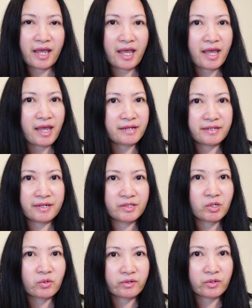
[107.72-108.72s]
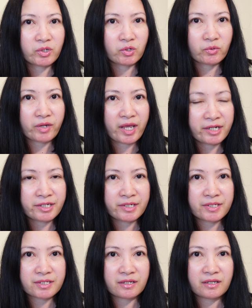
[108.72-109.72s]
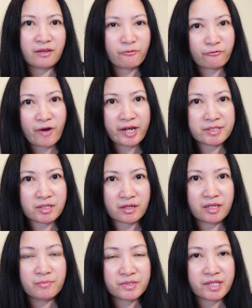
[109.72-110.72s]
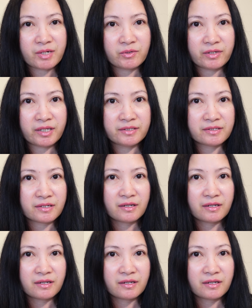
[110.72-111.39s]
and then the locations he finds himself in